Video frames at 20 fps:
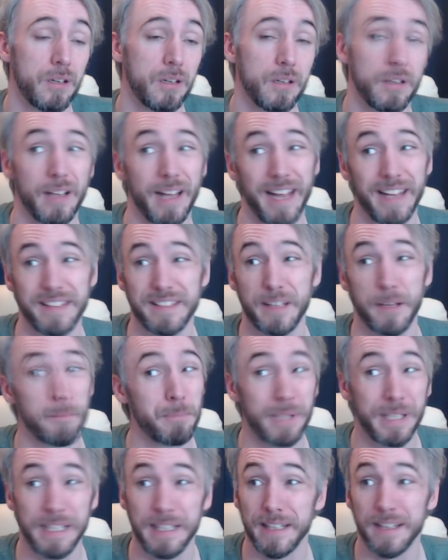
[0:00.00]
It's
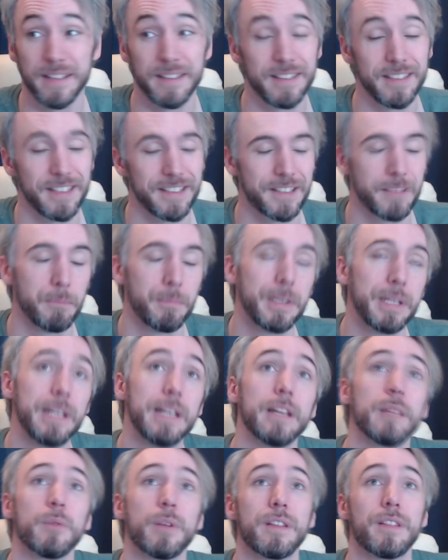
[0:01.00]

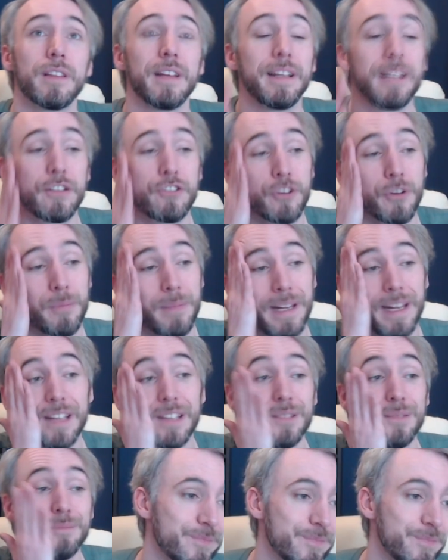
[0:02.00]
competing with Lady
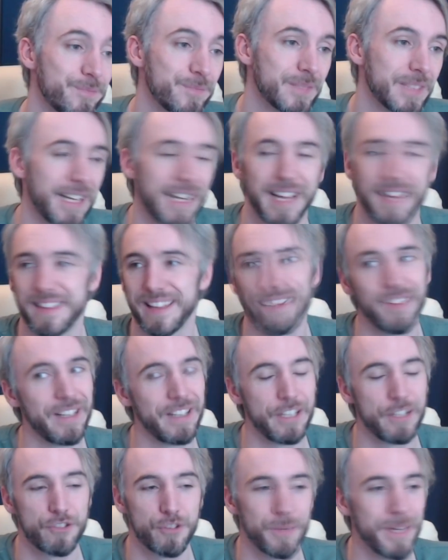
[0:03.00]
Tremaine, and I think
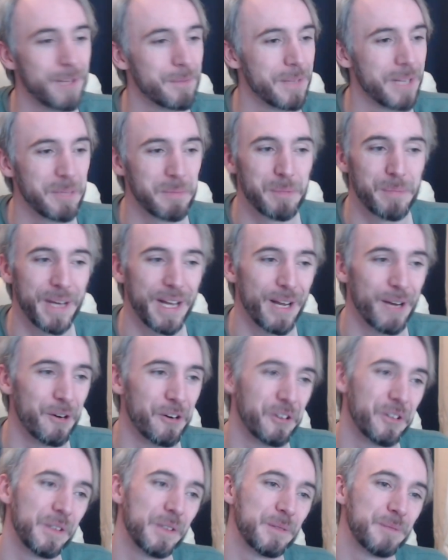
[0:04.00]
Lady Tremaine might be
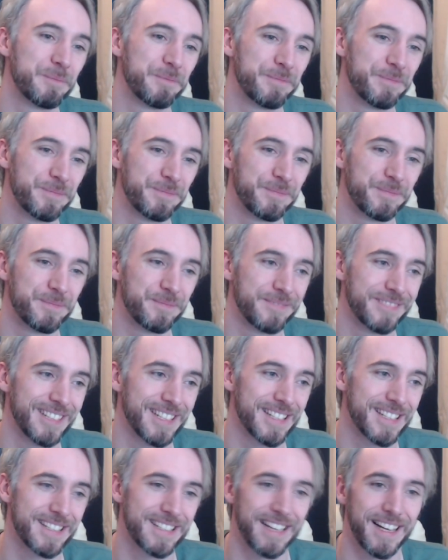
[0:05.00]
better.
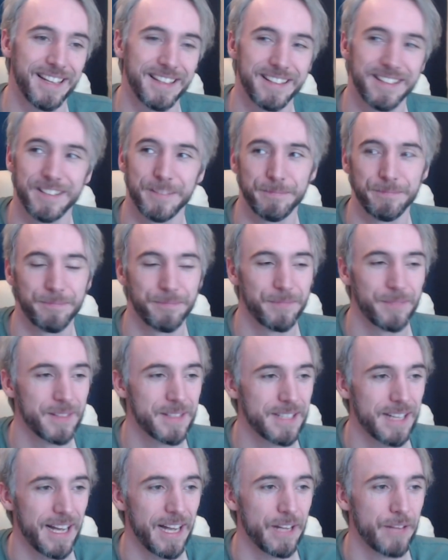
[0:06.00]
That's sad.
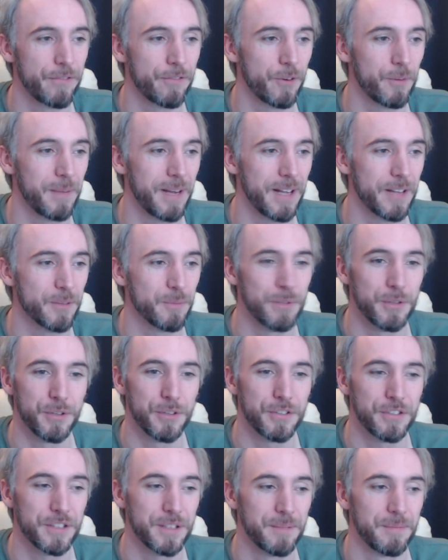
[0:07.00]
Sad for Madam
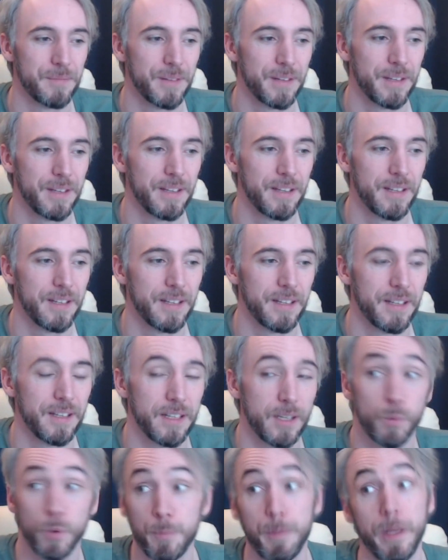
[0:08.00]
Medusa.
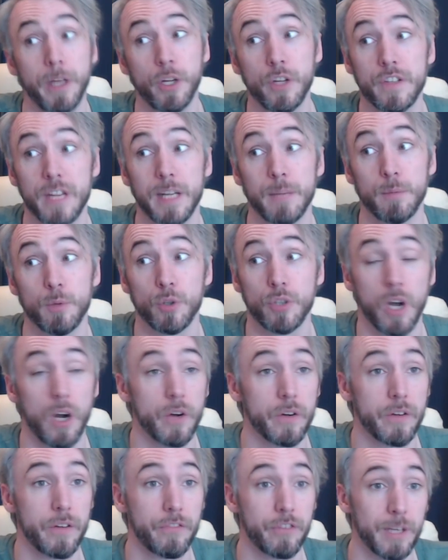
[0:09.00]
Would be a good sideboard
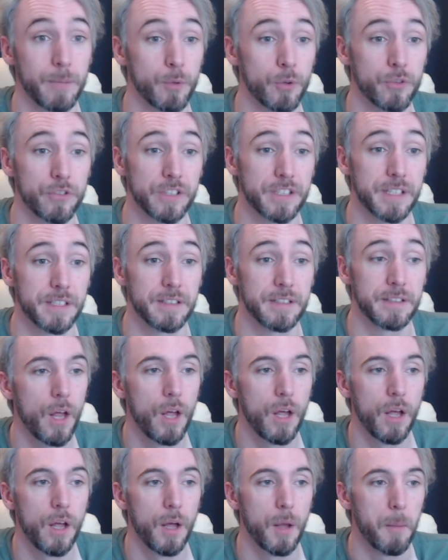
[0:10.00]
card if sideboards existed.
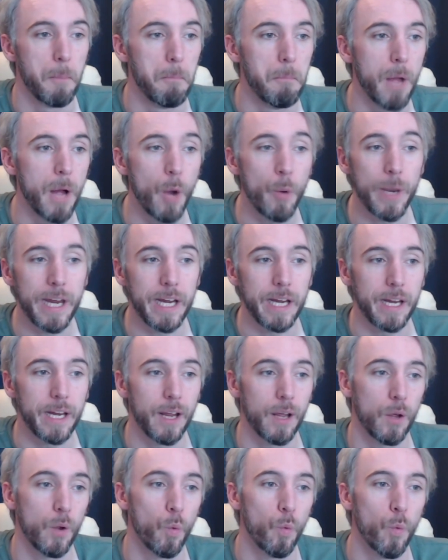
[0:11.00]
Maui,
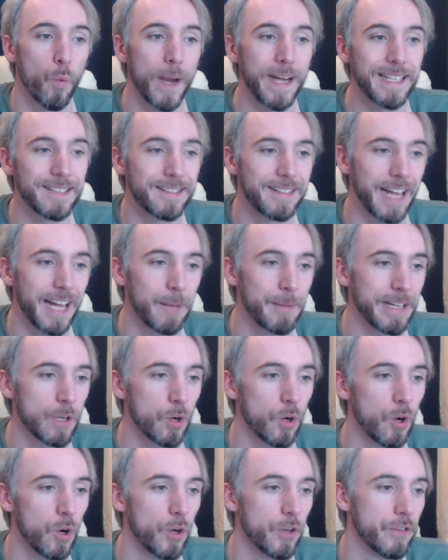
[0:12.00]
Winged
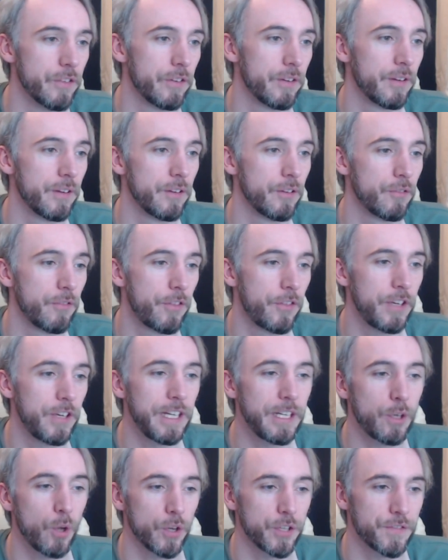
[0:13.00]
Demigod.
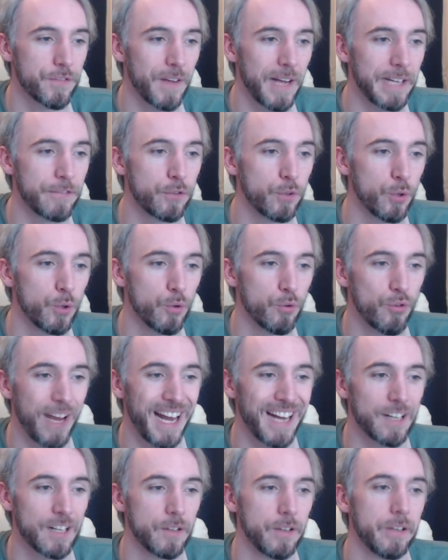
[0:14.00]
3-cost, 5/2,
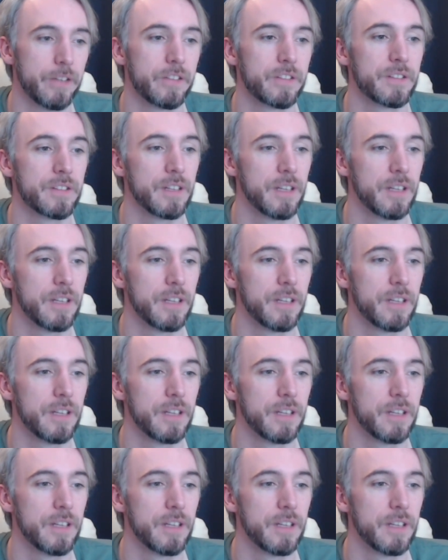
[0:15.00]
Reckless.